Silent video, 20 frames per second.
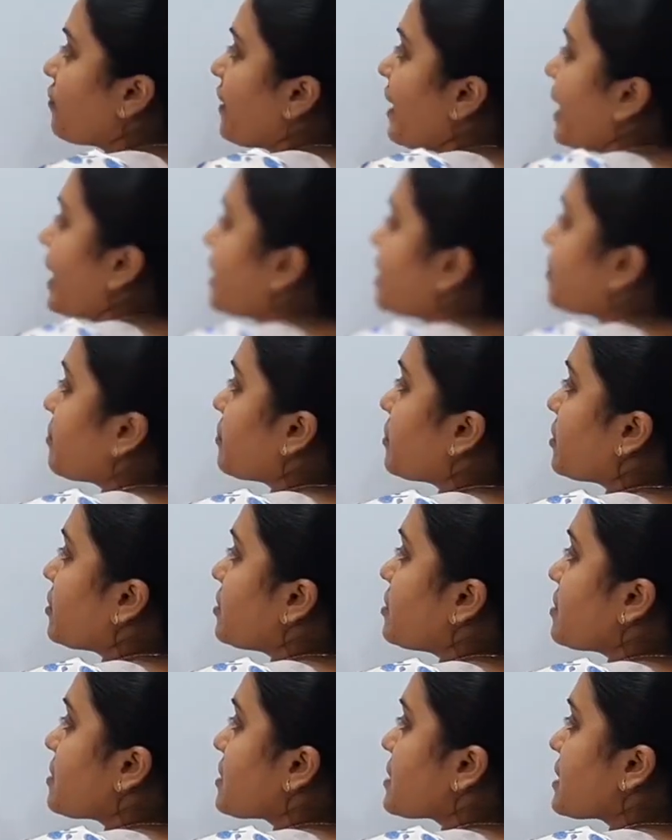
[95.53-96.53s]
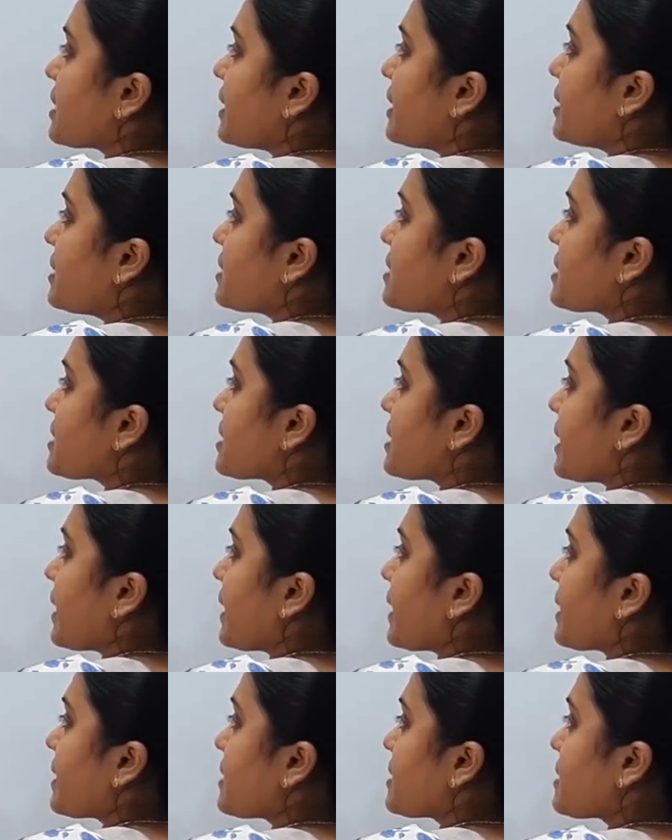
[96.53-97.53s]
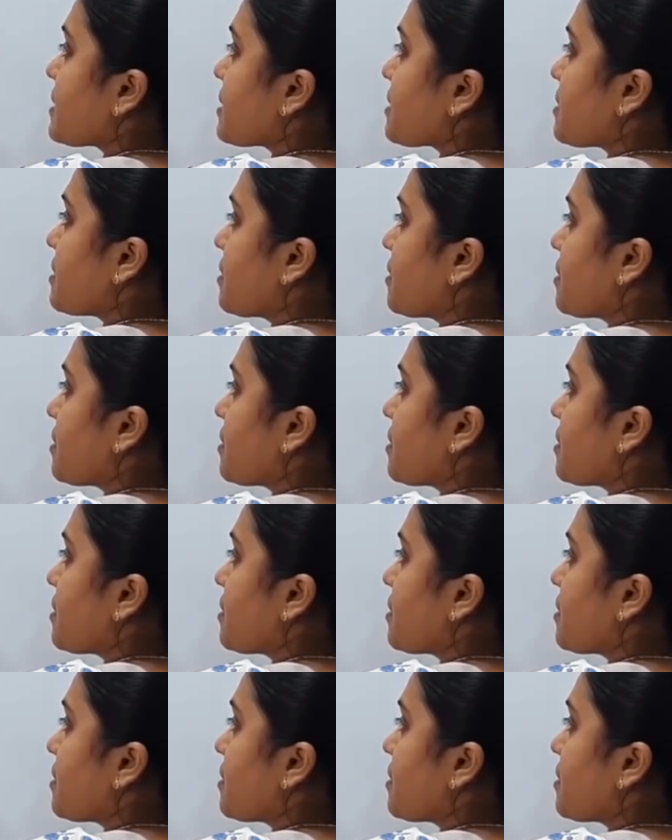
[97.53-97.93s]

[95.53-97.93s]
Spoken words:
animals, insects,